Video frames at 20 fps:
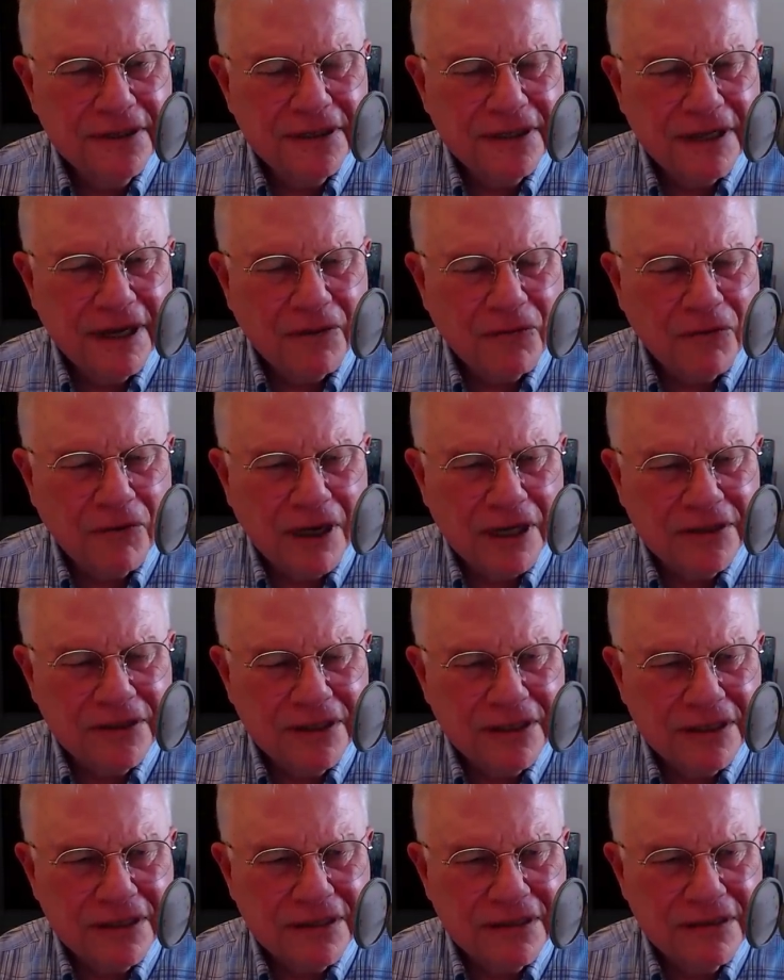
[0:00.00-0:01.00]
I watch
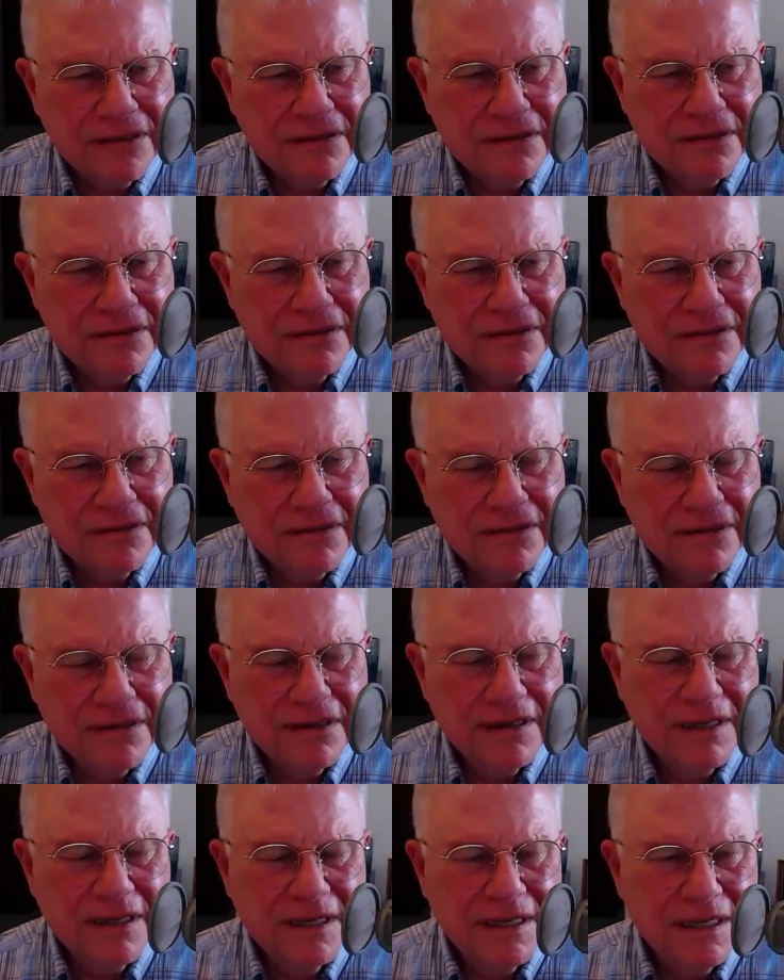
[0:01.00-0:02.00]
it.
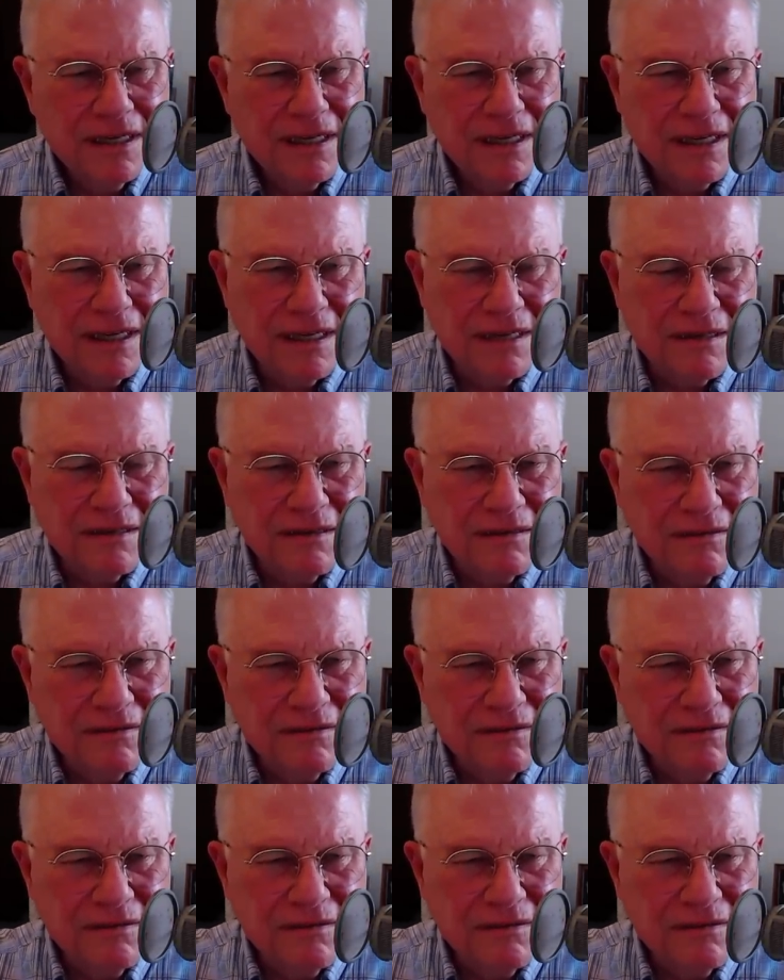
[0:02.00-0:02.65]
It